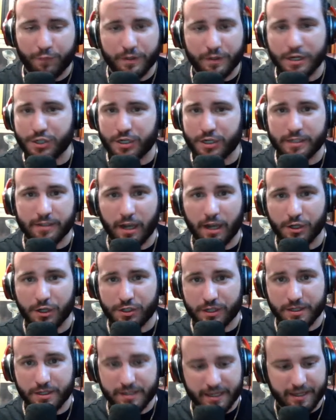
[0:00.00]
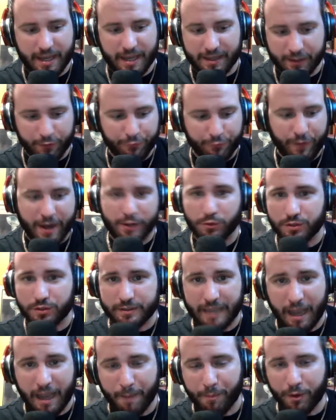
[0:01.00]
the finishing touches and, and the final
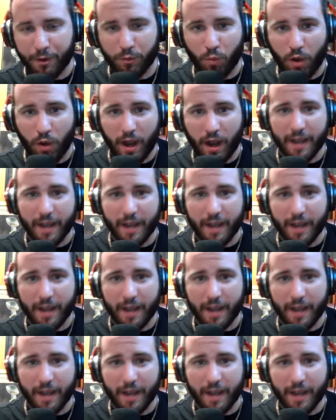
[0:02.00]
stamp on